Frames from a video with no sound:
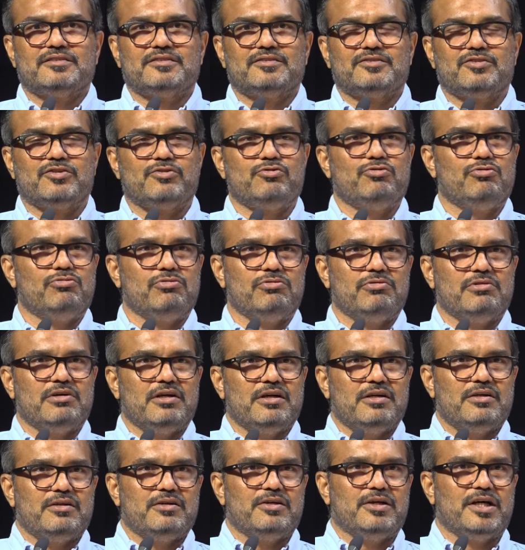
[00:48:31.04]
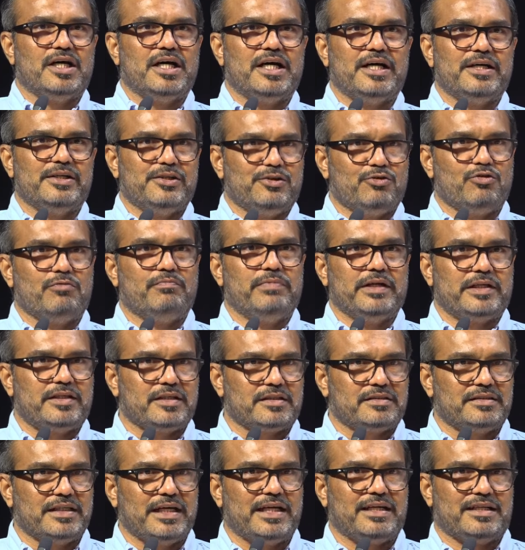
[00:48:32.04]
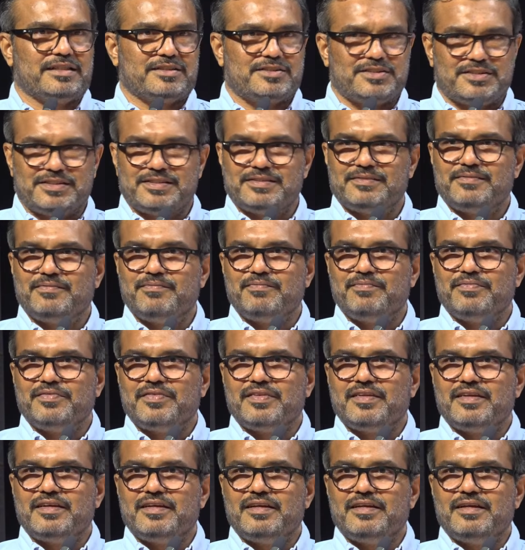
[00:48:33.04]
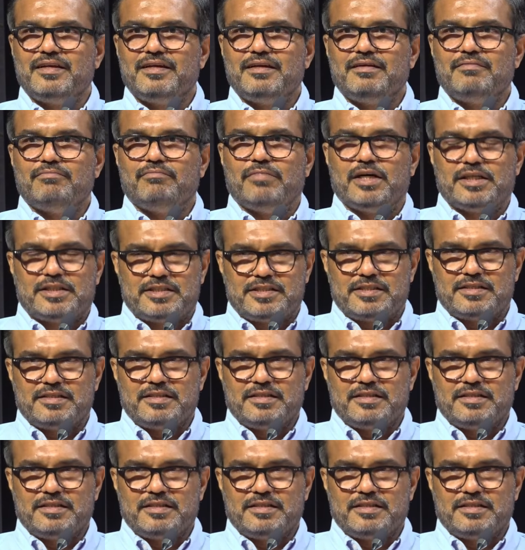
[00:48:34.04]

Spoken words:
So you know better than us. But